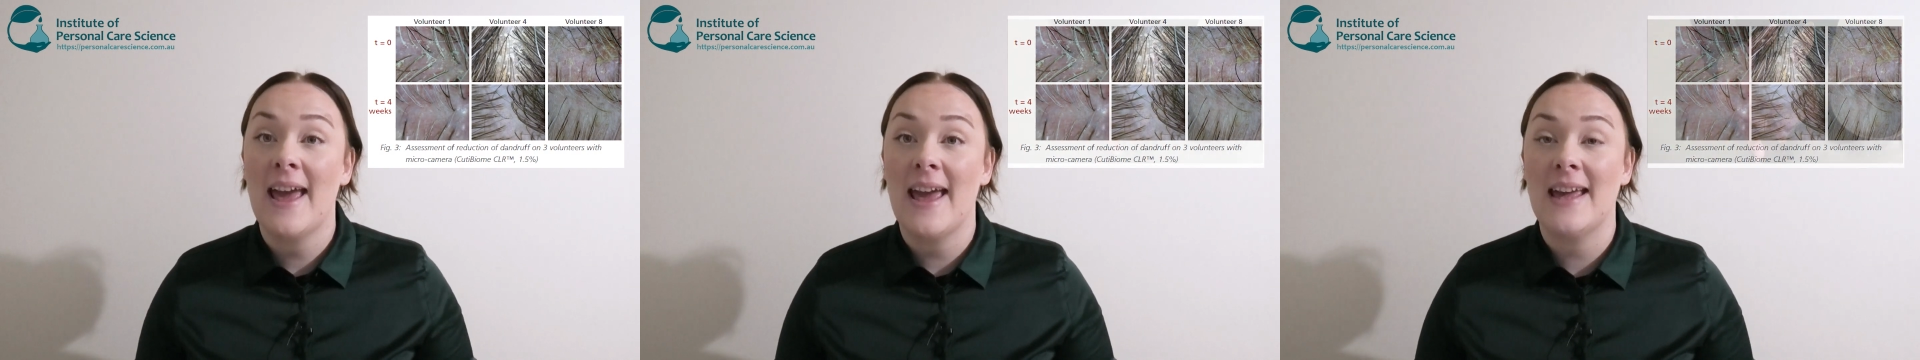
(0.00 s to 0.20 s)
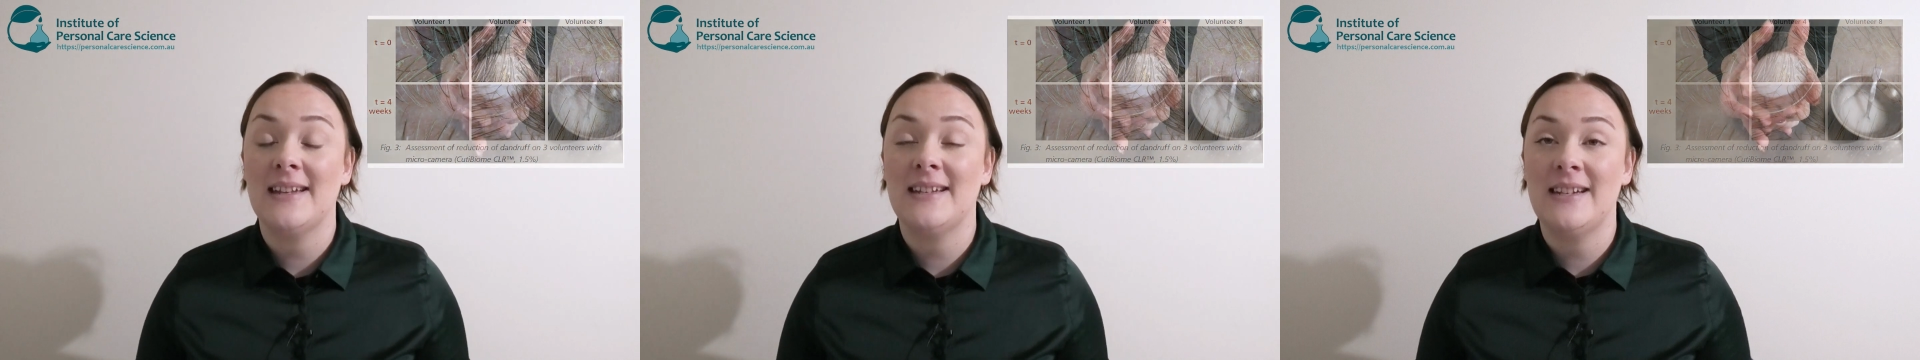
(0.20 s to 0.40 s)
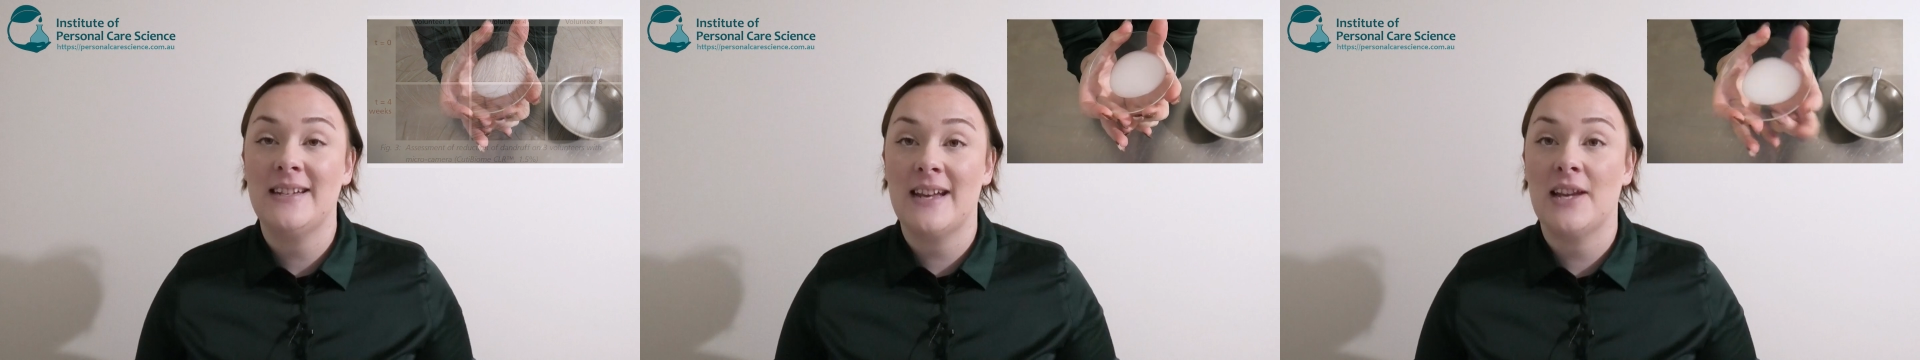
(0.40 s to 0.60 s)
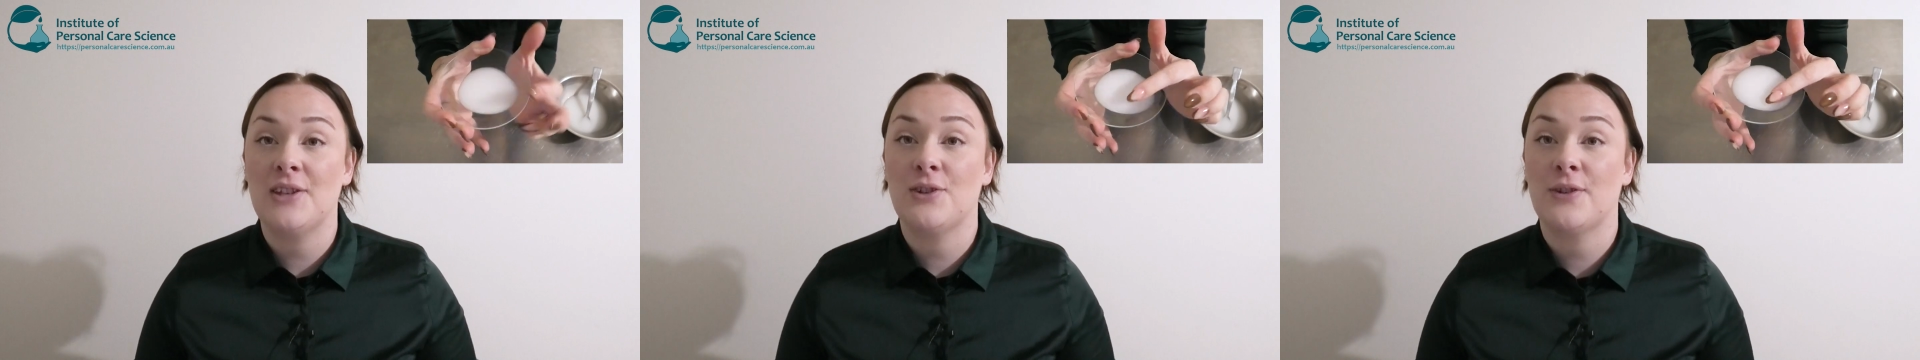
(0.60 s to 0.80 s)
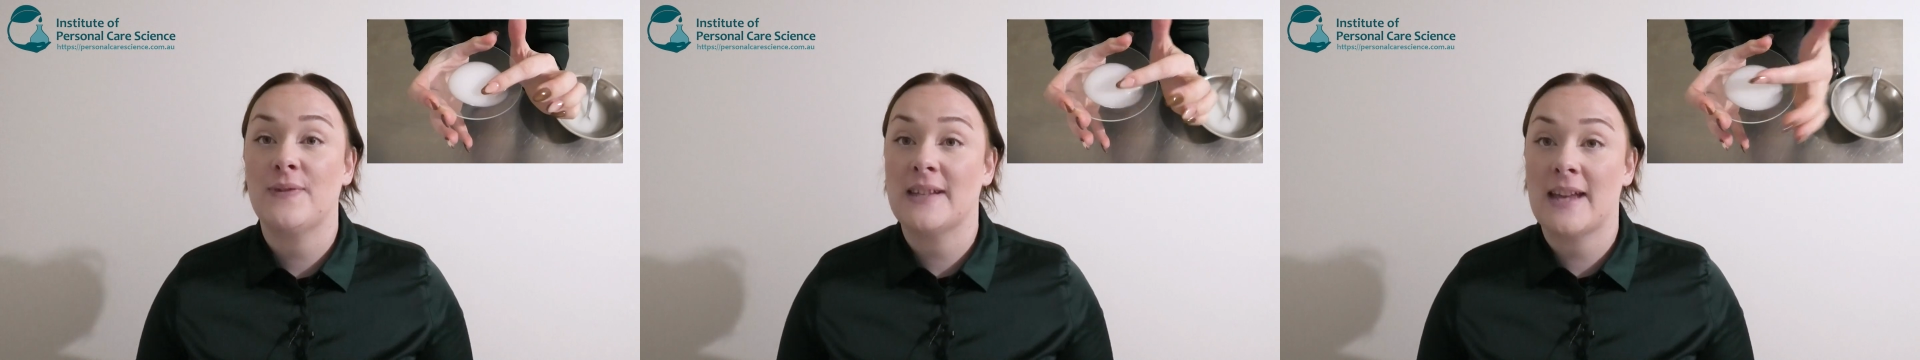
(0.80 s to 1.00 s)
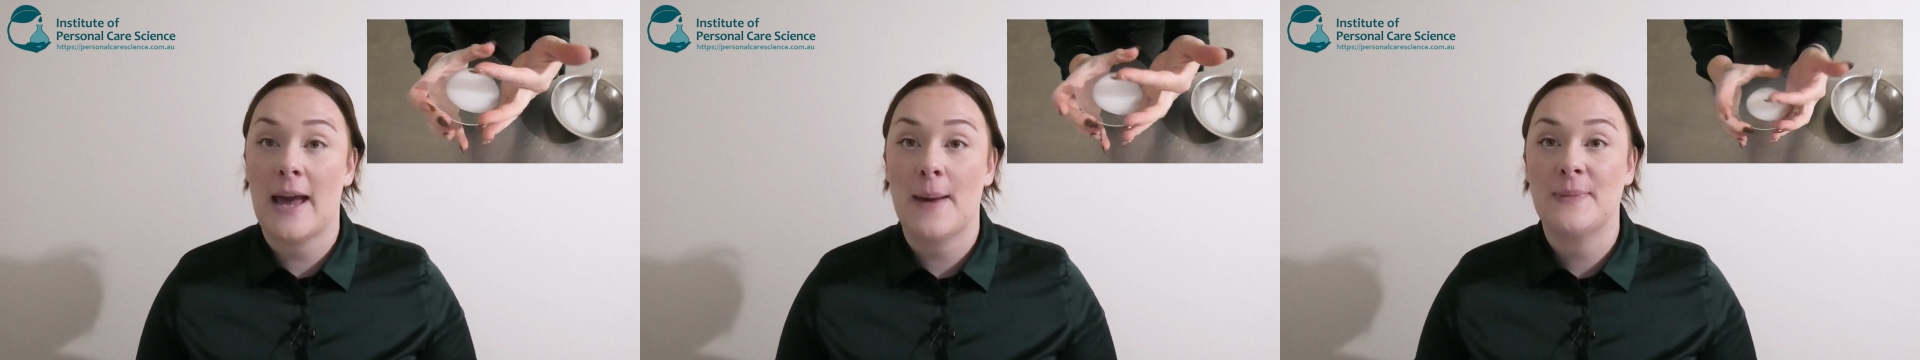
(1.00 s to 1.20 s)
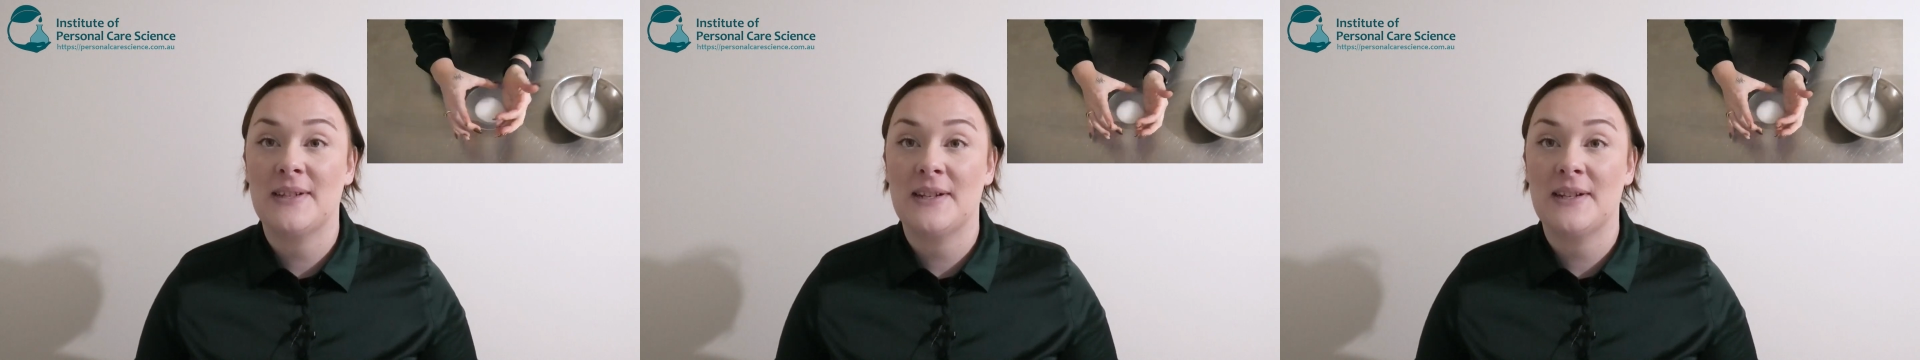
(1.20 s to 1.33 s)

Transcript: anti-dandruff scalp